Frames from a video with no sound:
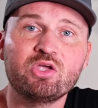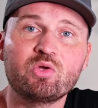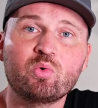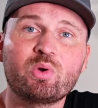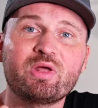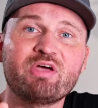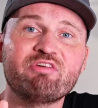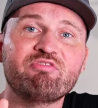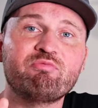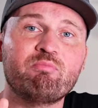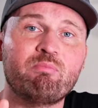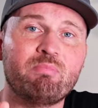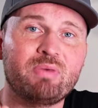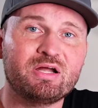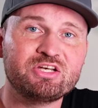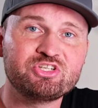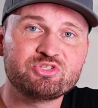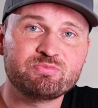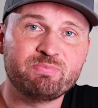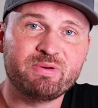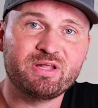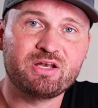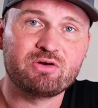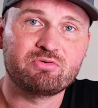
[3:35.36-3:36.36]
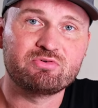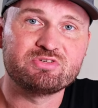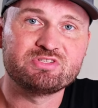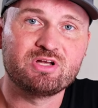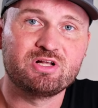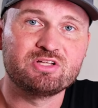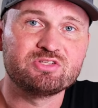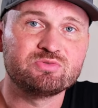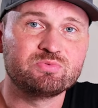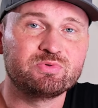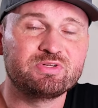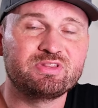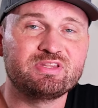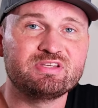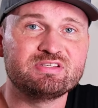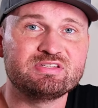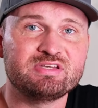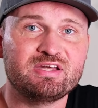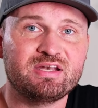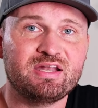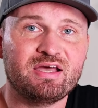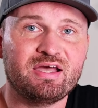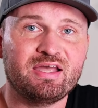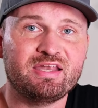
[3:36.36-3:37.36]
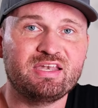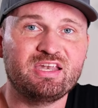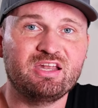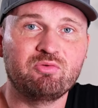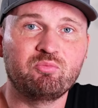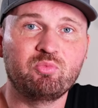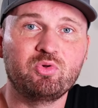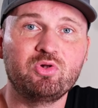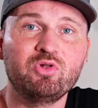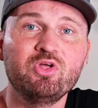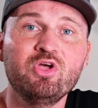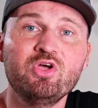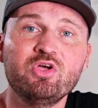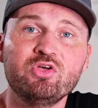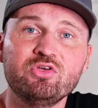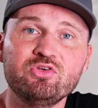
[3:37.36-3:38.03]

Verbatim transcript: you will have much better results with the Z eight and will